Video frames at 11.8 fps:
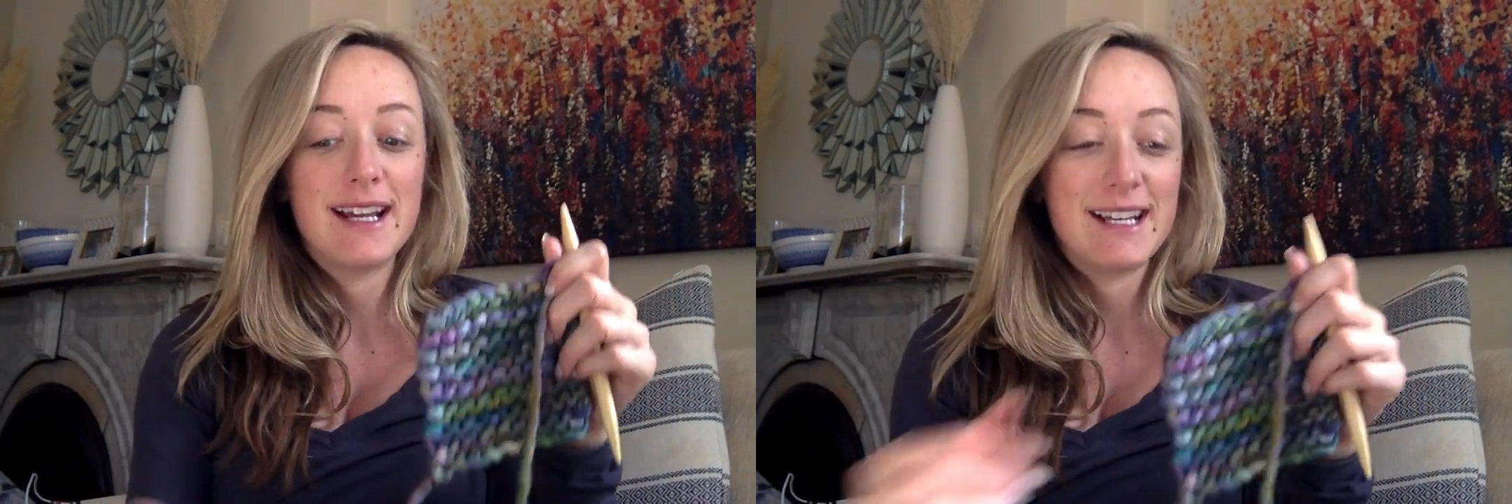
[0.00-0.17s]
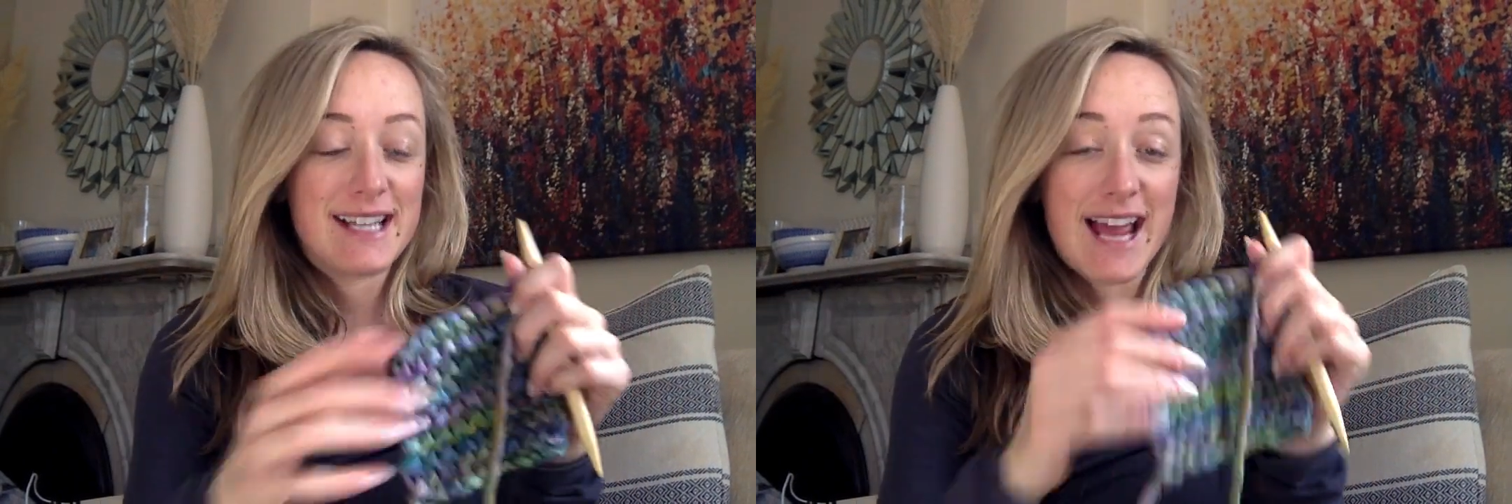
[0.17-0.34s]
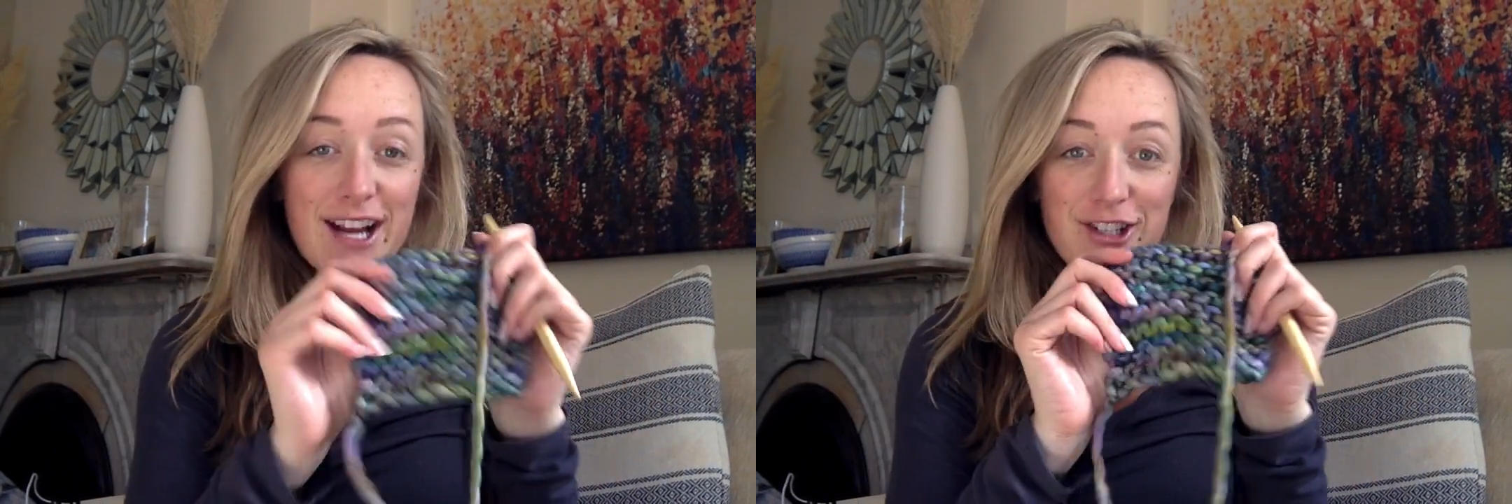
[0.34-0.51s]

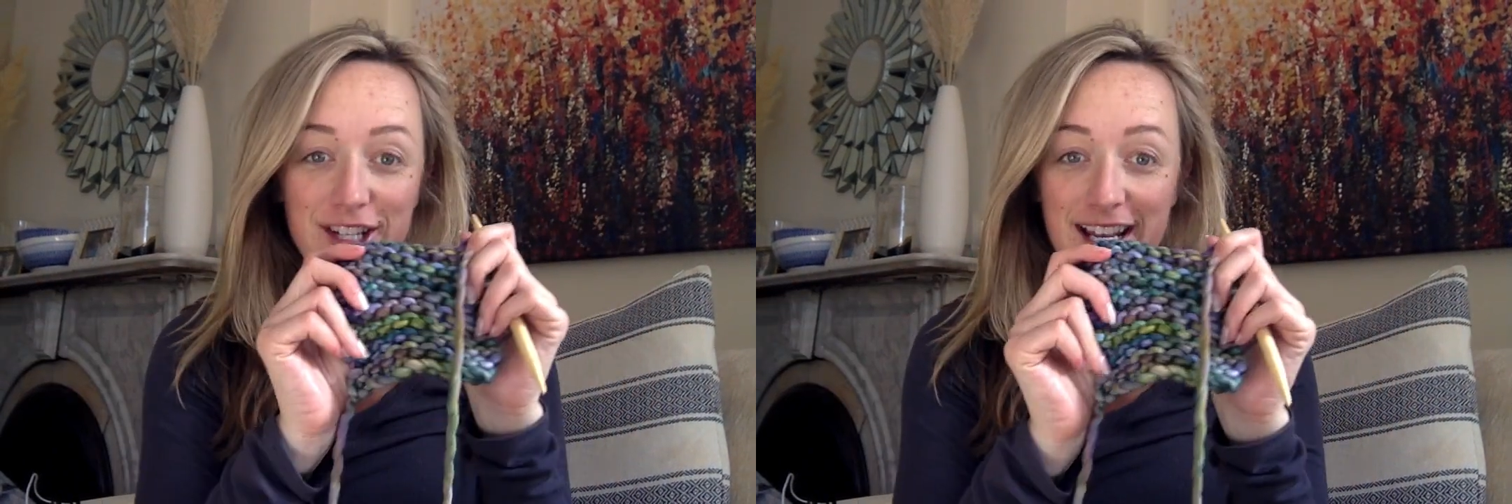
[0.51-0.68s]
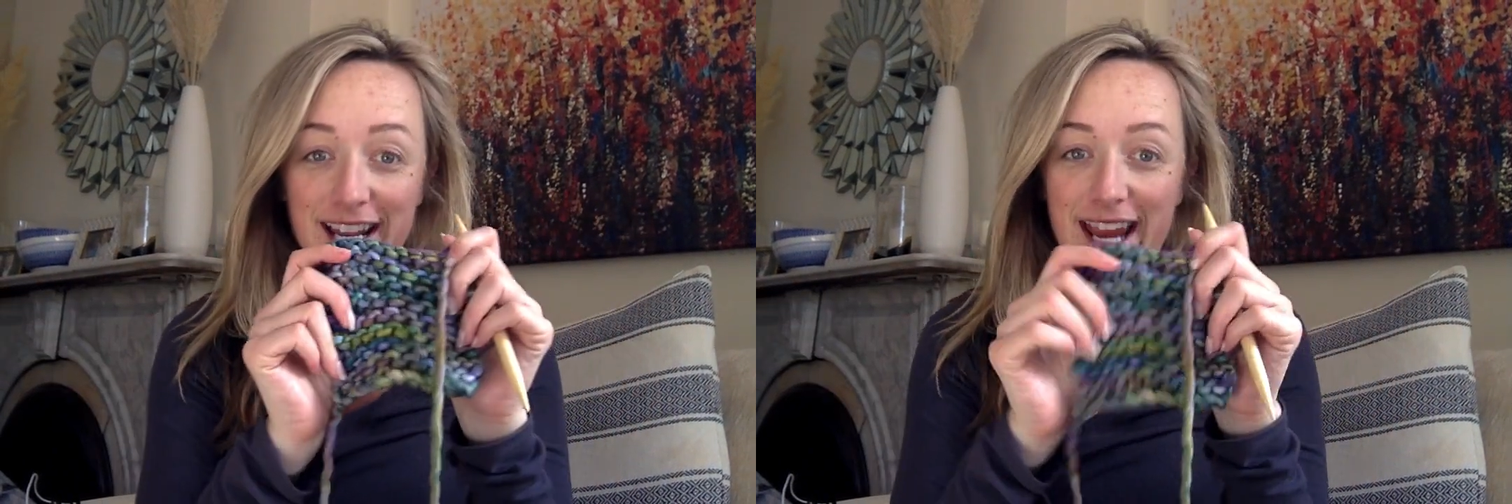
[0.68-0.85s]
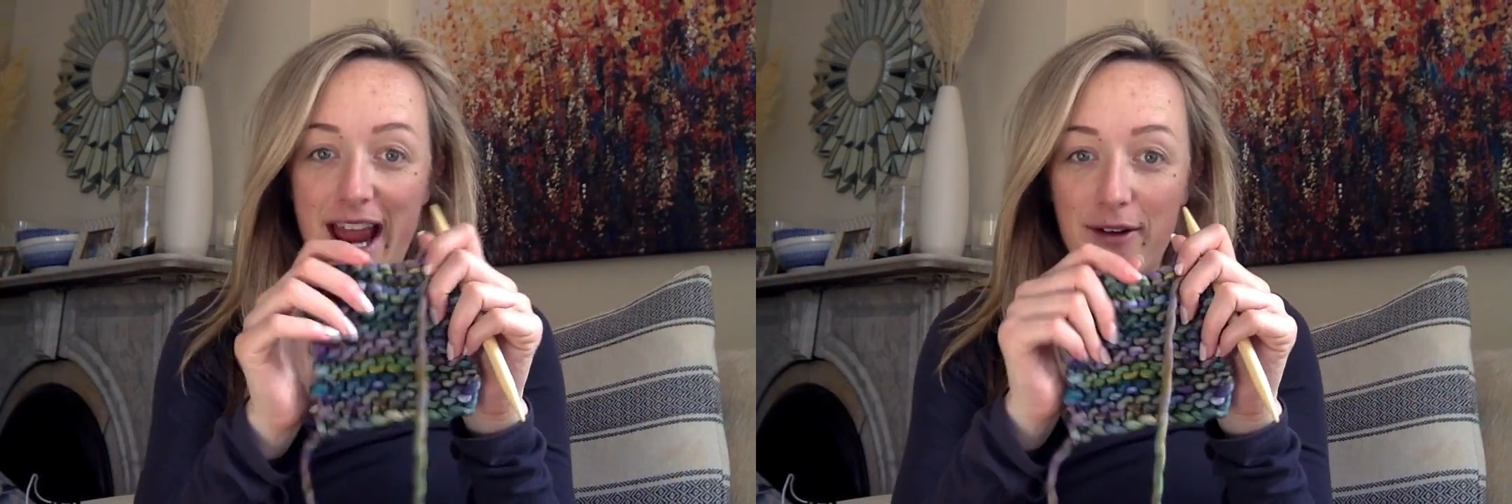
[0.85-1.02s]
to actually knit a
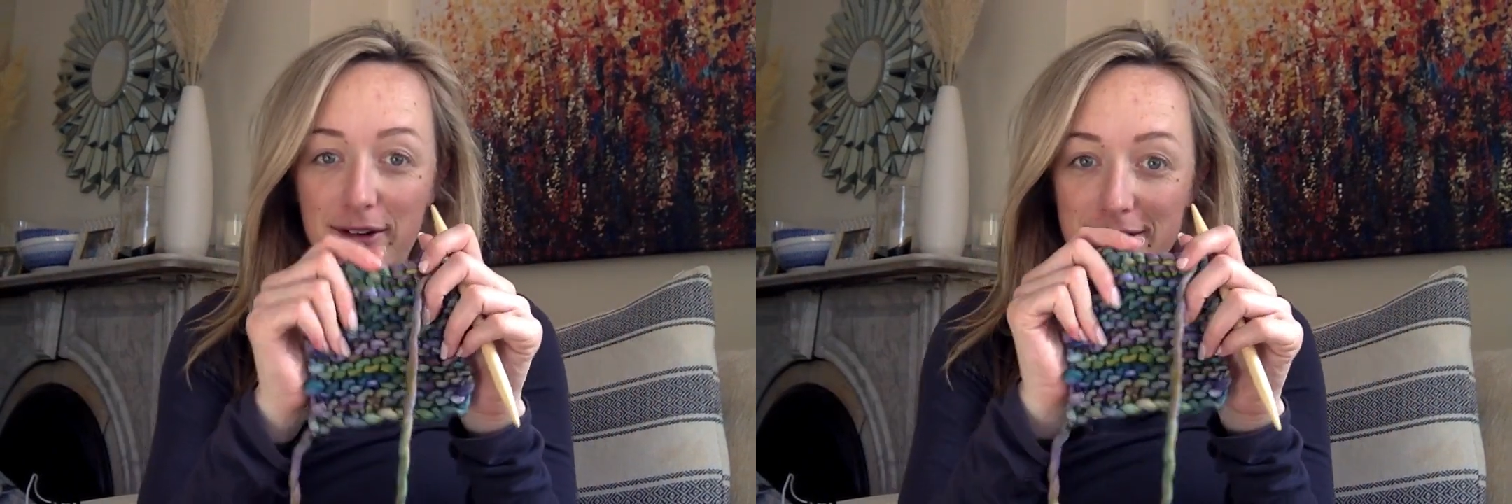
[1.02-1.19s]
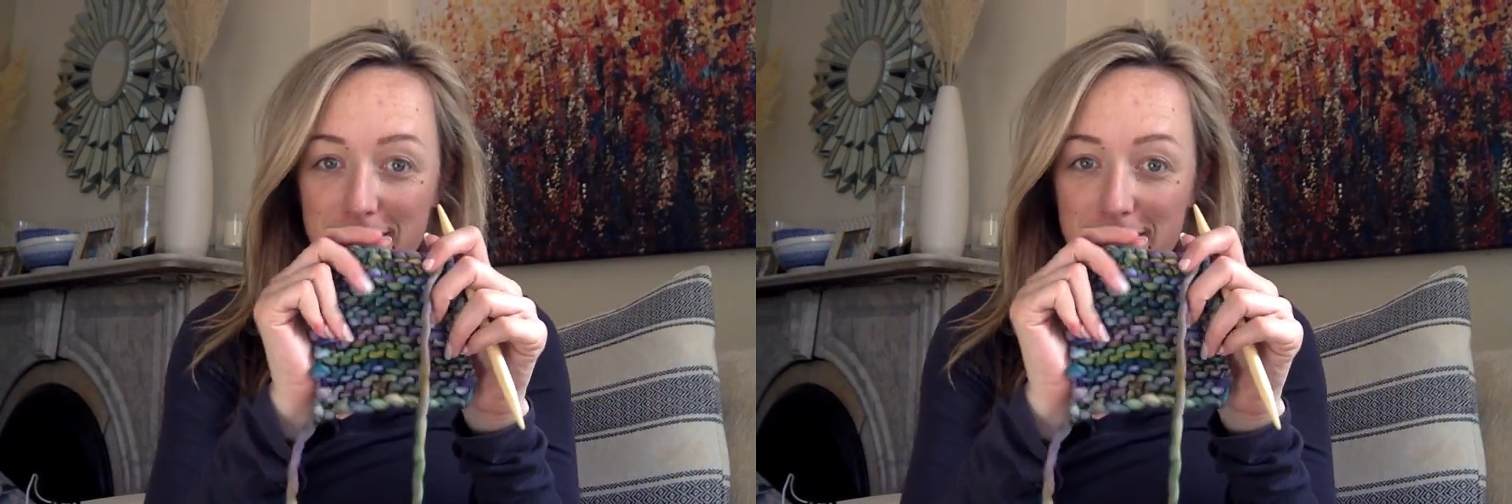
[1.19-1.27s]
cowl.